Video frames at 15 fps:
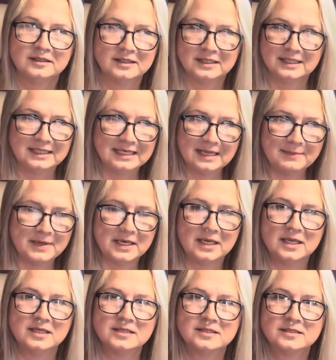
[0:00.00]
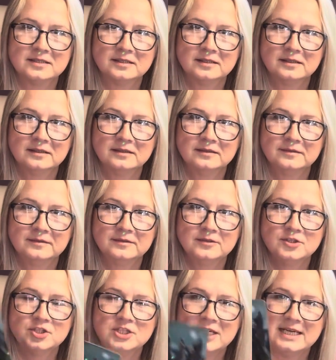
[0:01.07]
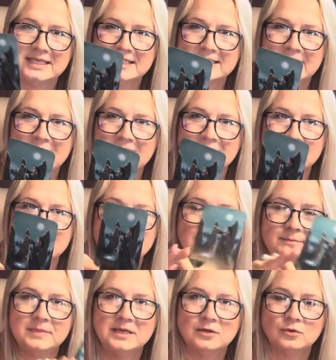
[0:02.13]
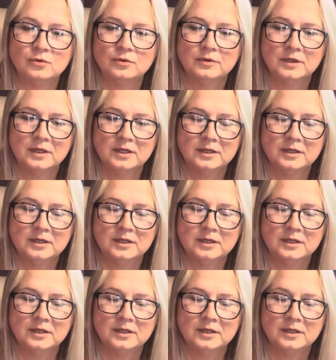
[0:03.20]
Limitless. She sees the middle,